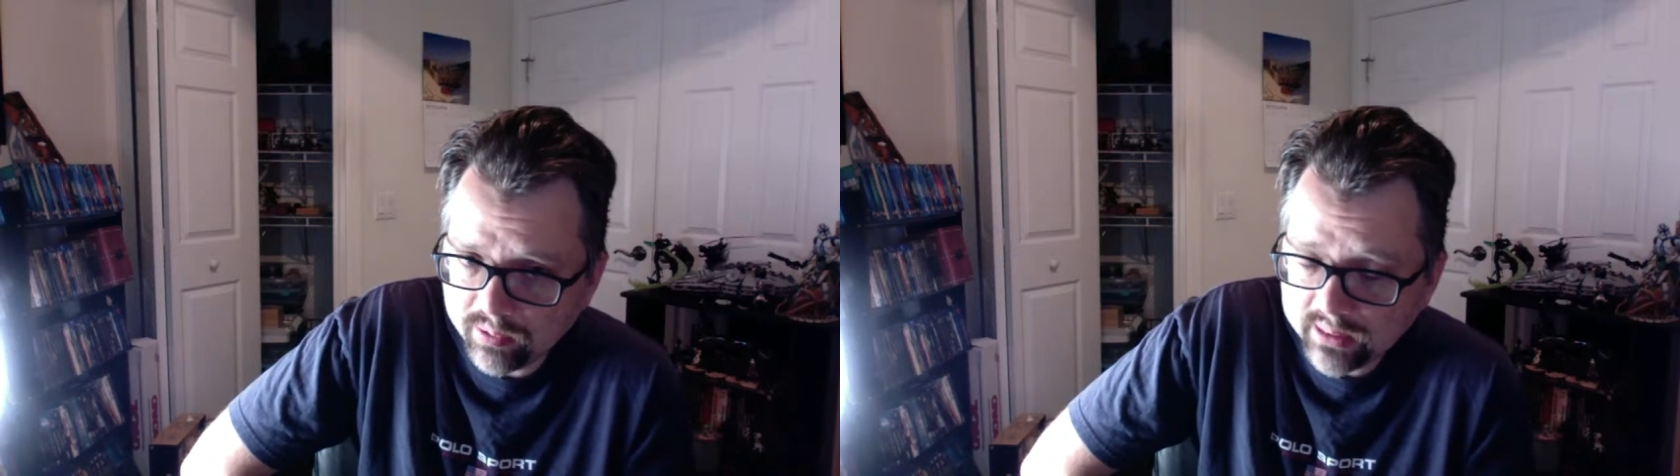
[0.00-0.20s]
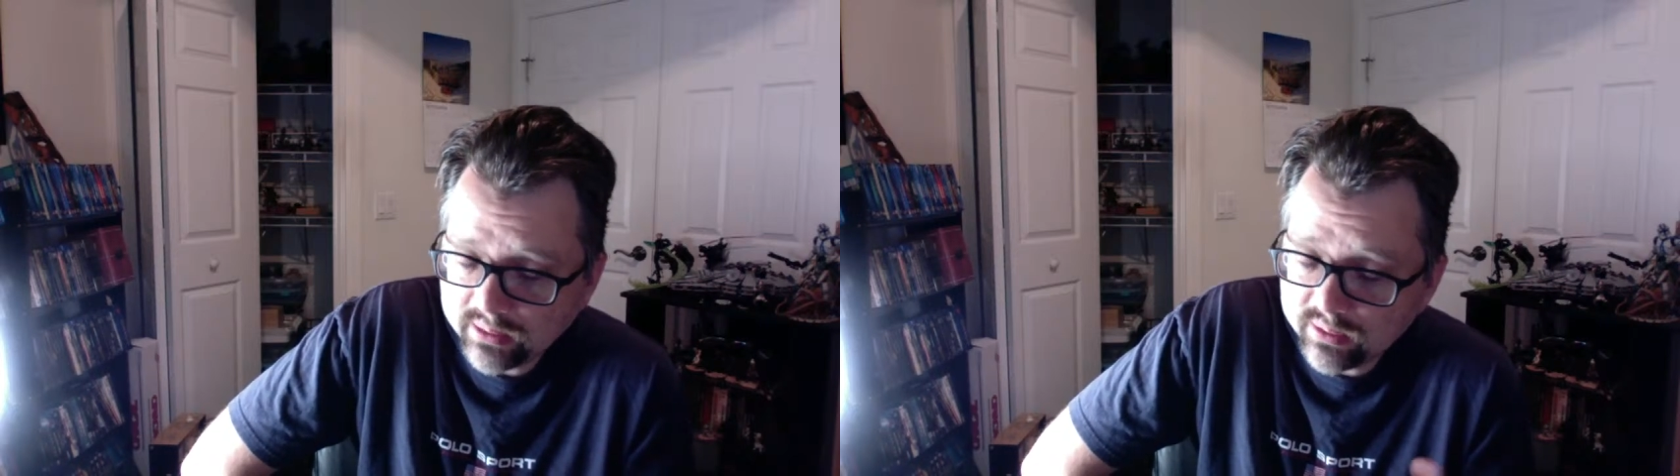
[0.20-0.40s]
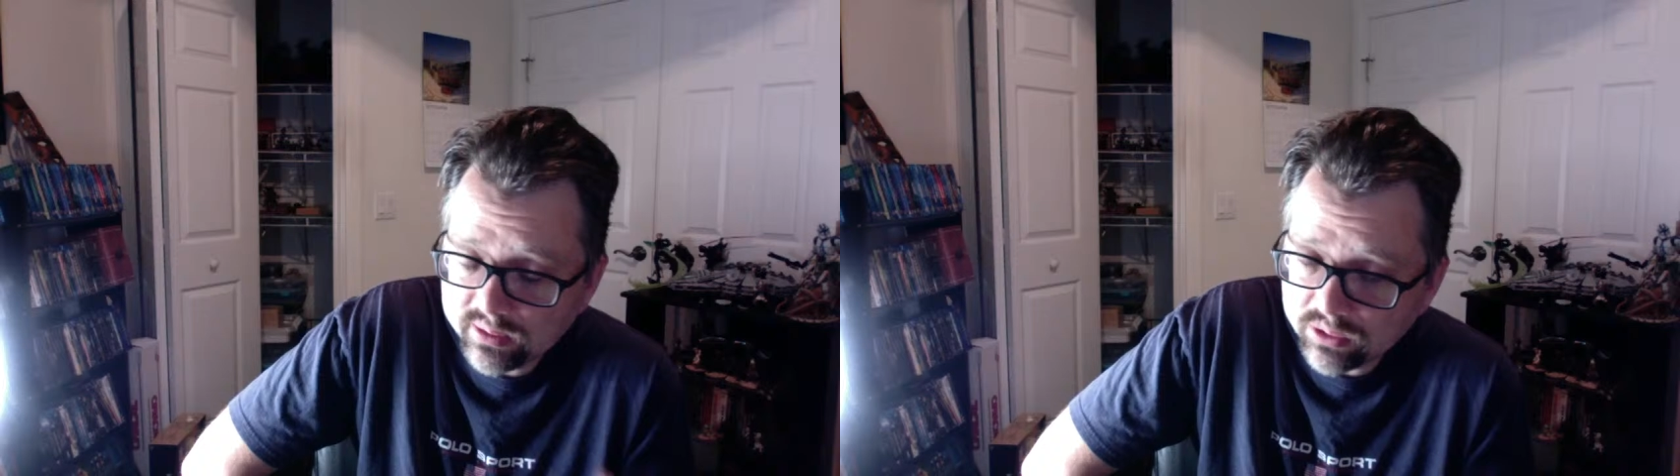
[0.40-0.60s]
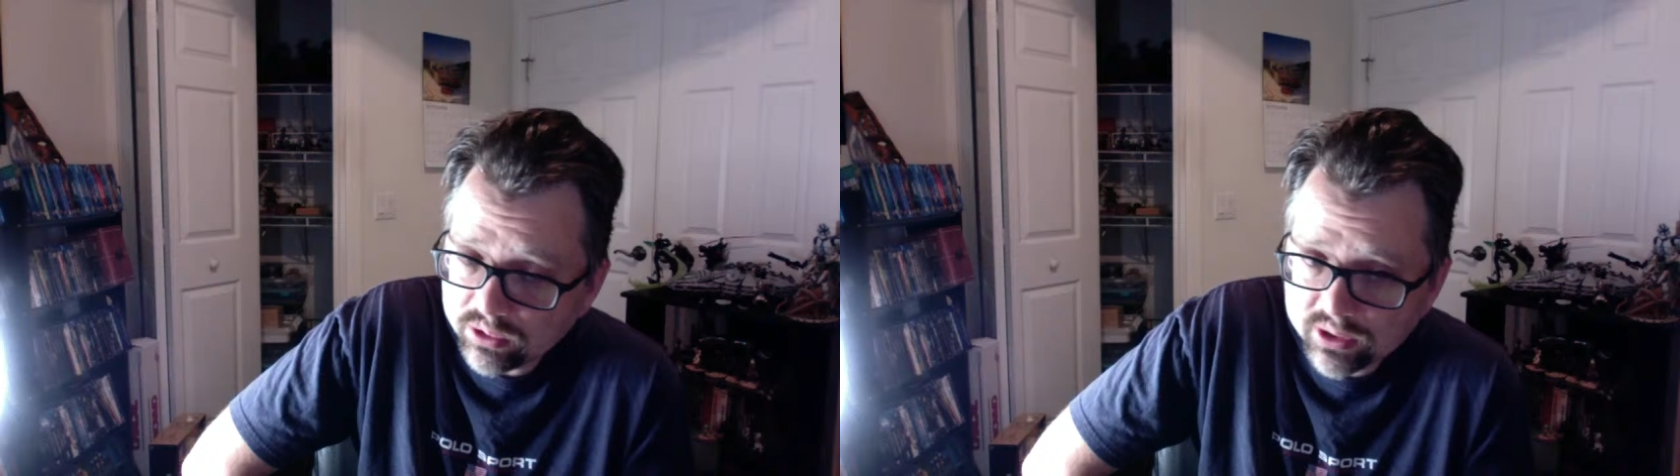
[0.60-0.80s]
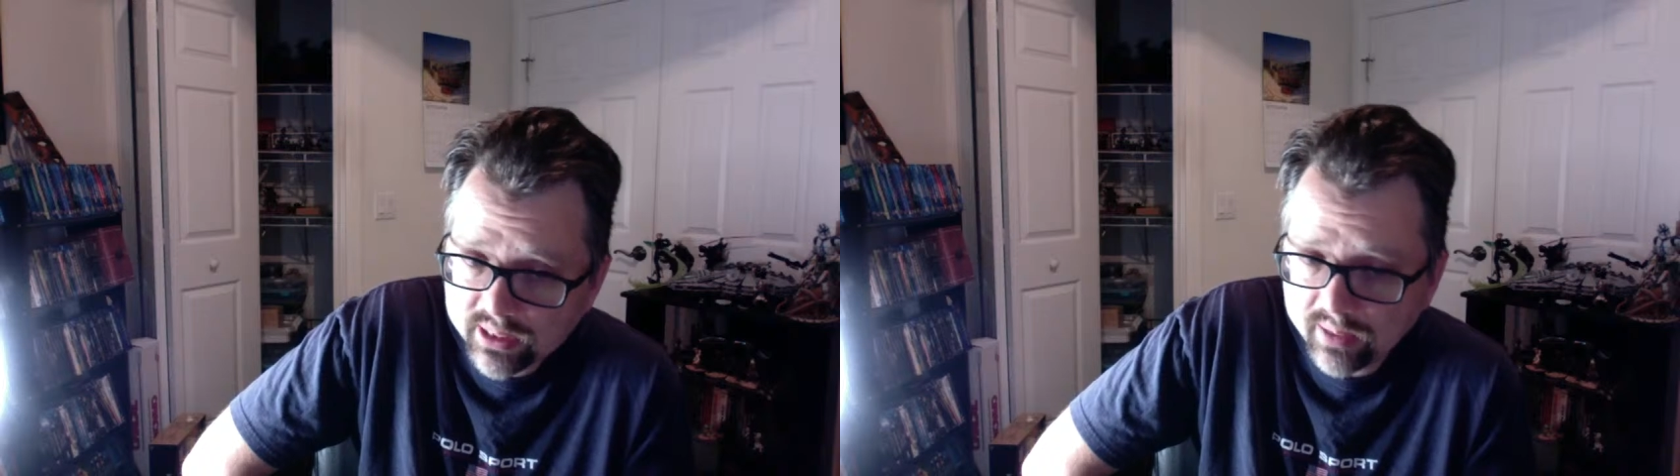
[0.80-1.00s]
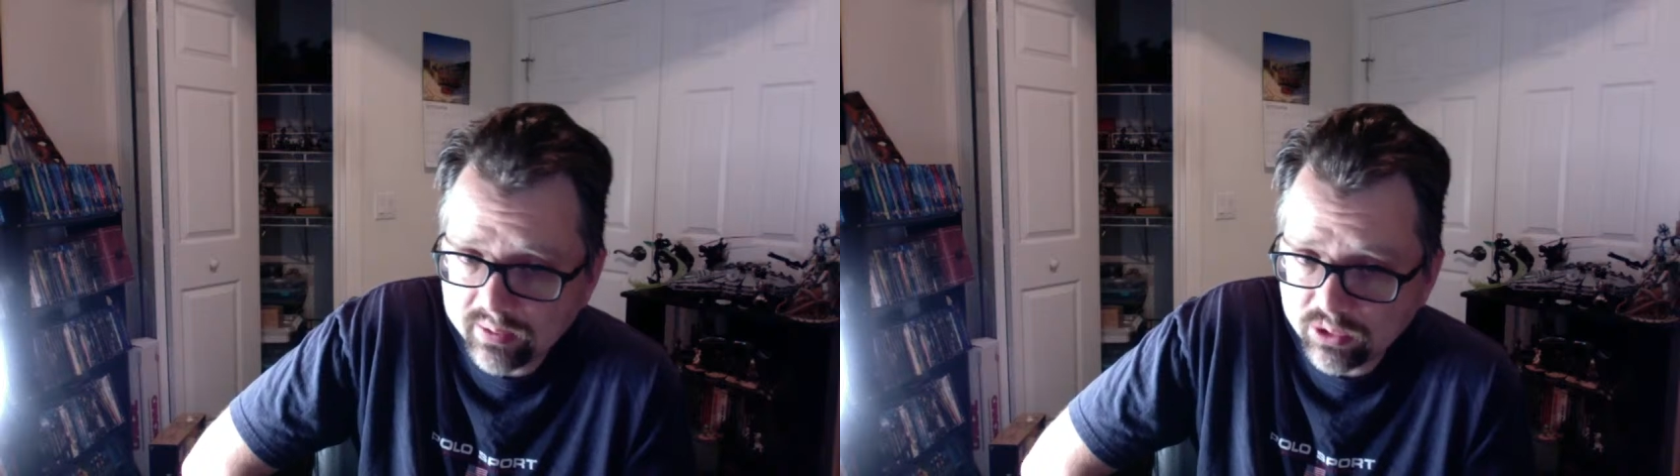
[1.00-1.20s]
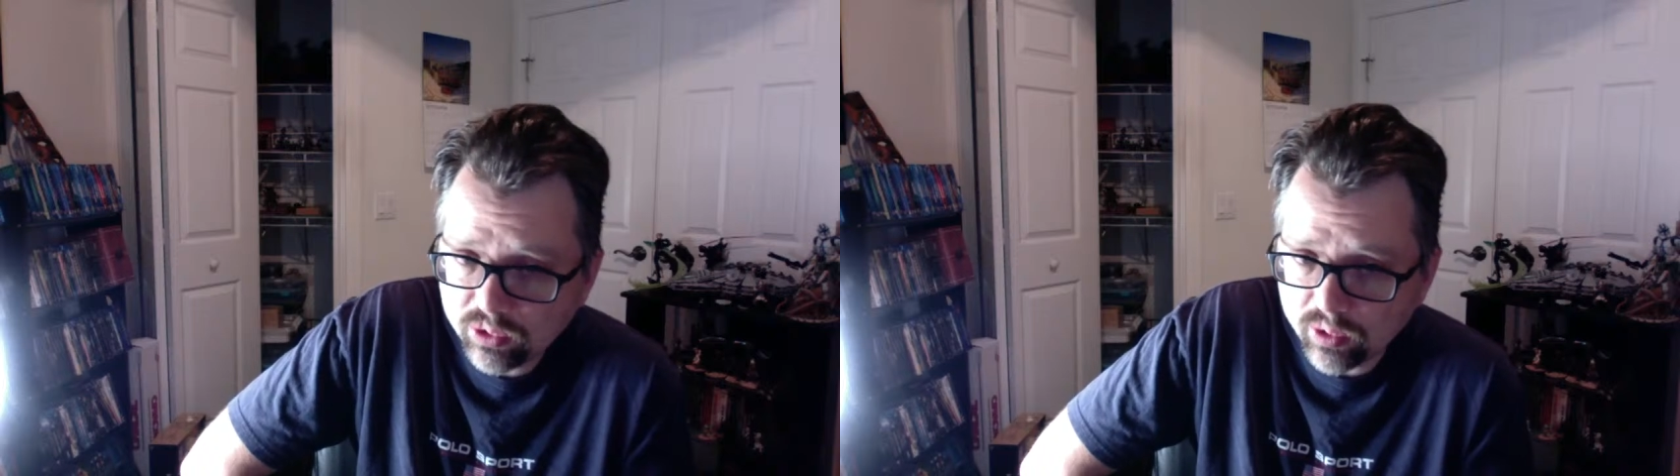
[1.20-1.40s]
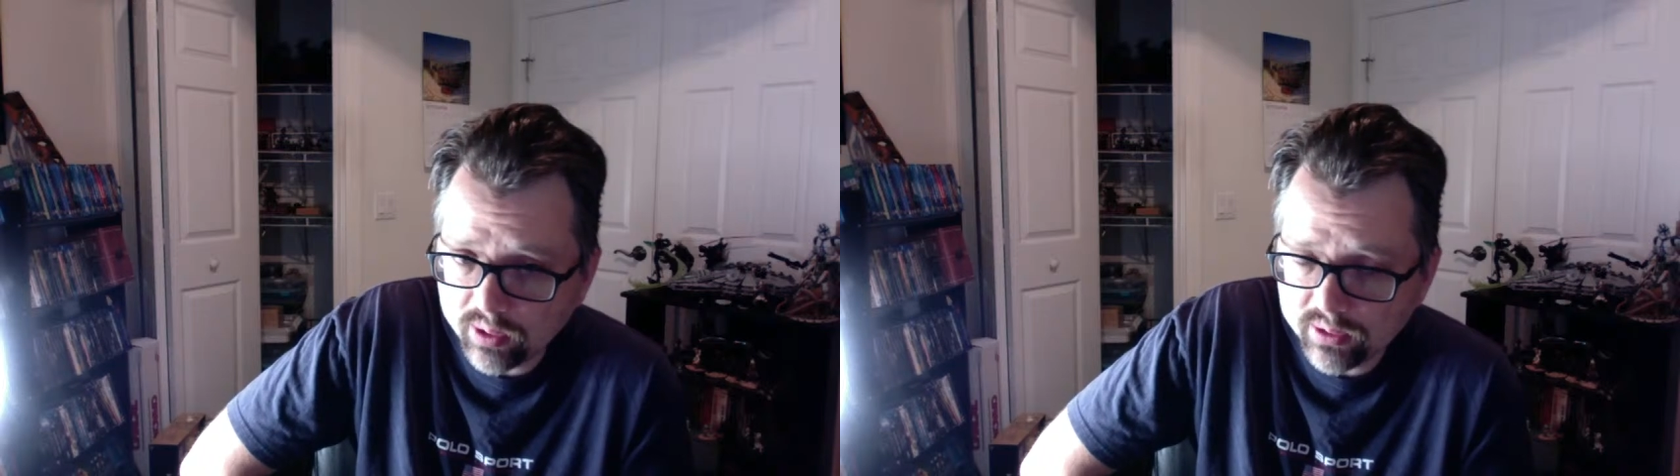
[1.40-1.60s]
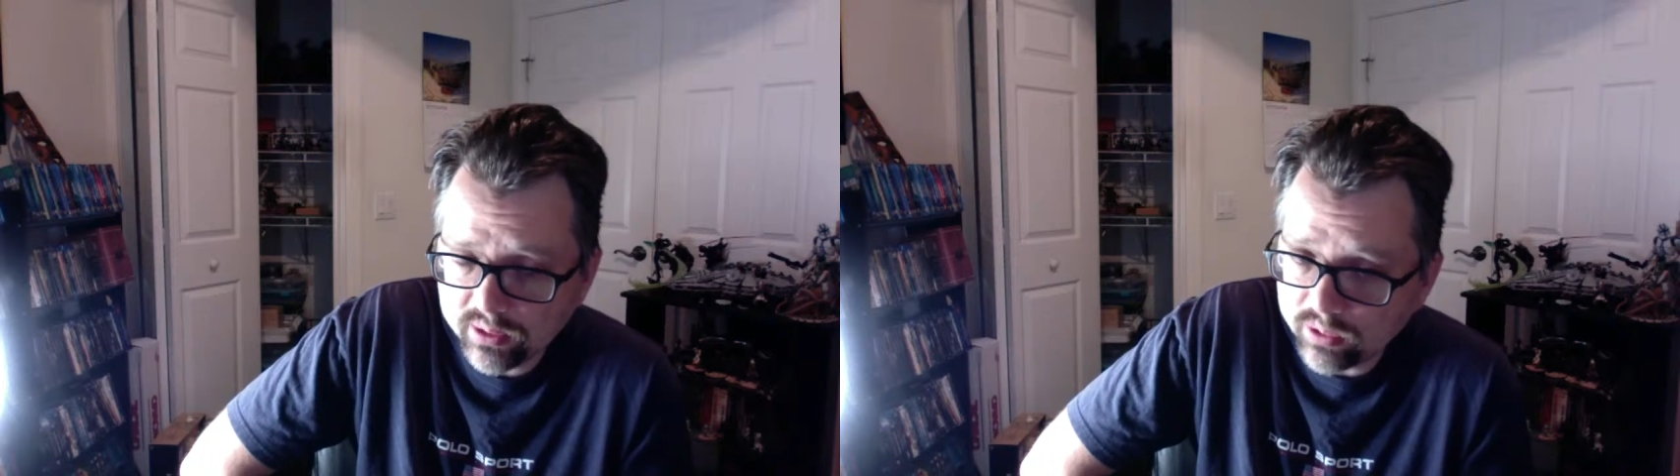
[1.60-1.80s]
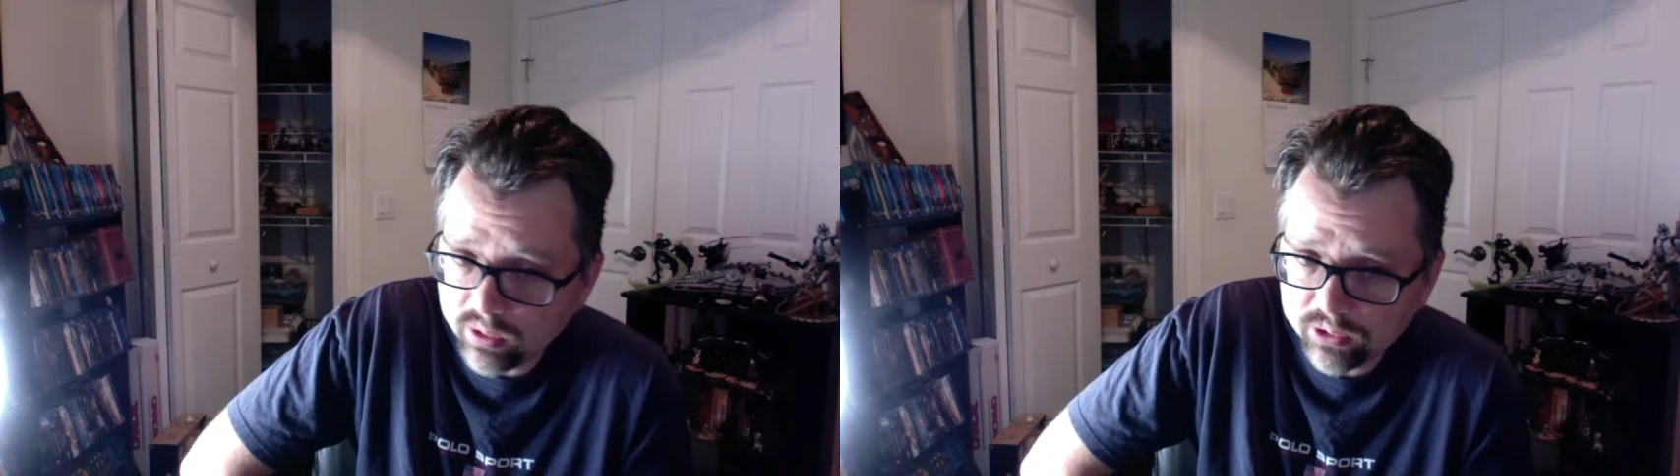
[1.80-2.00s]
And these are scary stories,
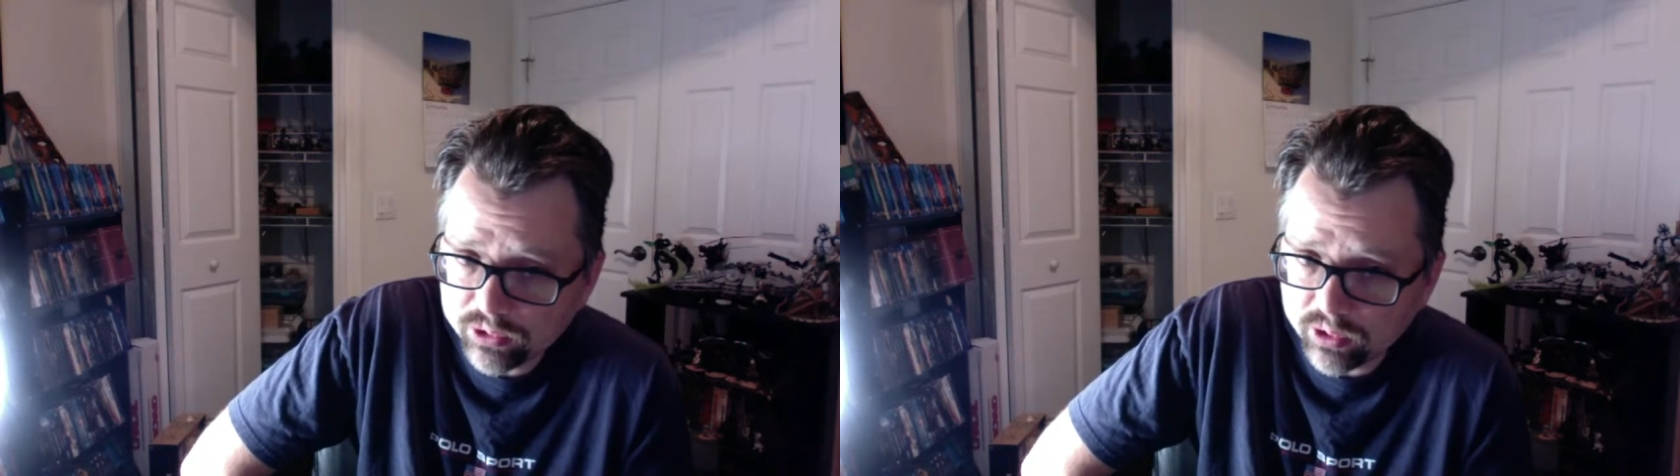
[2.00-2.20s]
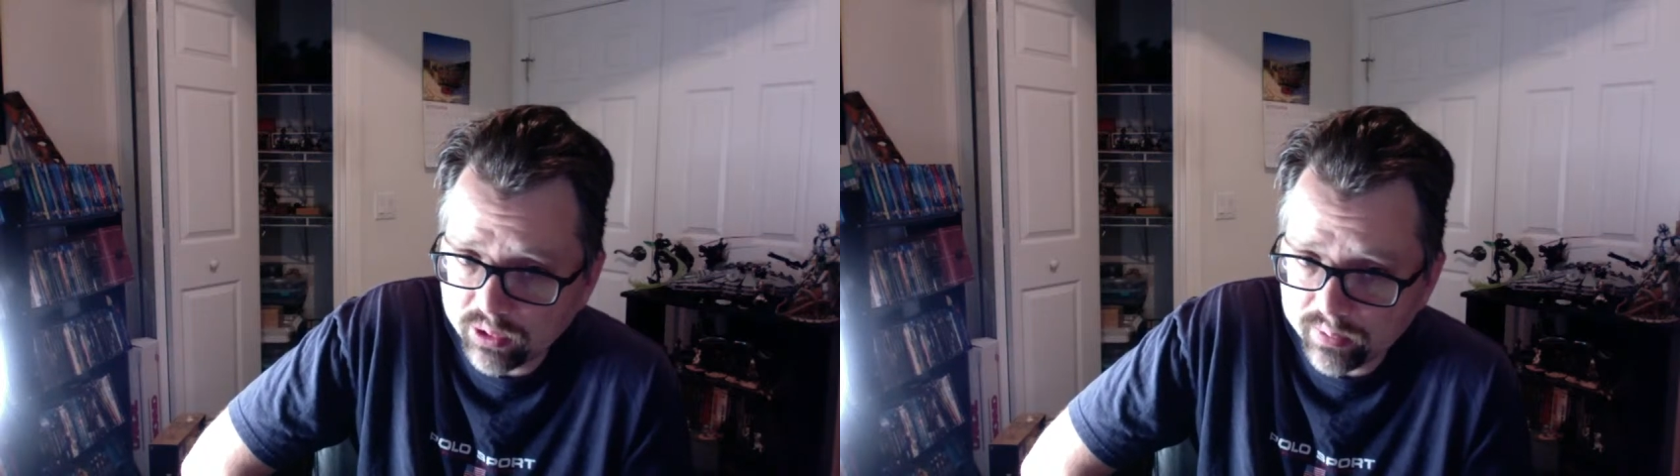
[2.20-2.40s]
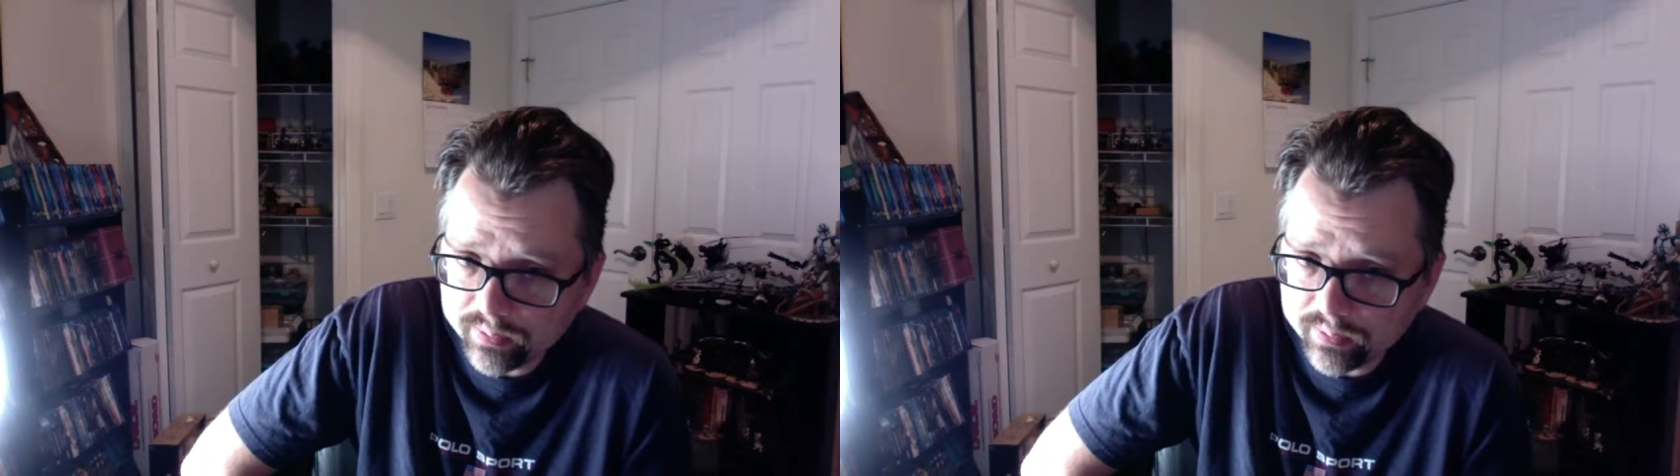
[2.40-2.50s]
and they're all true.